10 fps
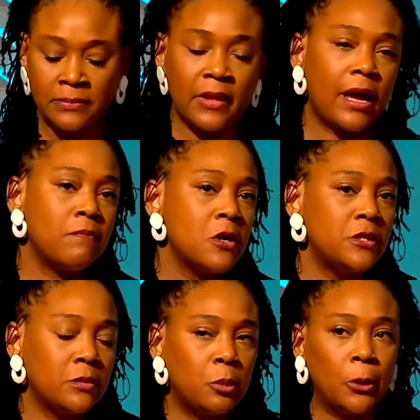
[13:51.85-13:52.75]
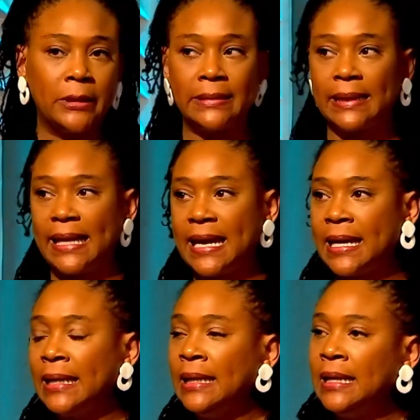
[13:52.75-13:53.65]
and most importantly,
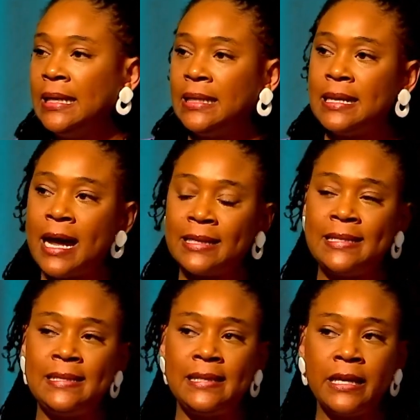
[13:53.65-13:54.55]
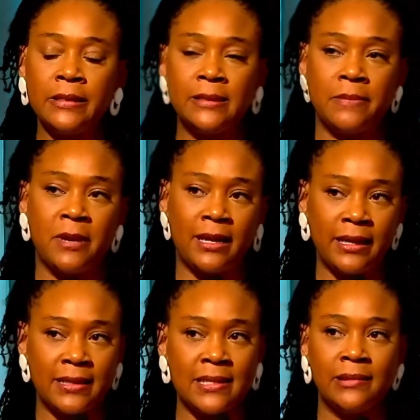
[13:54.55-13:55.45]
not a single
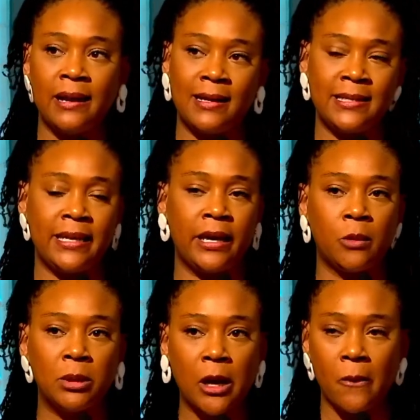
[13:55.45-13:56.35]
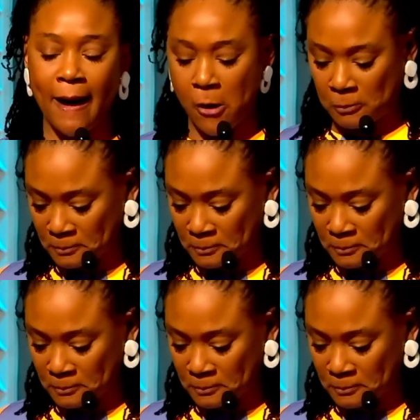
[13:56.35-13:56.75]
Dominican salon to get a blowout.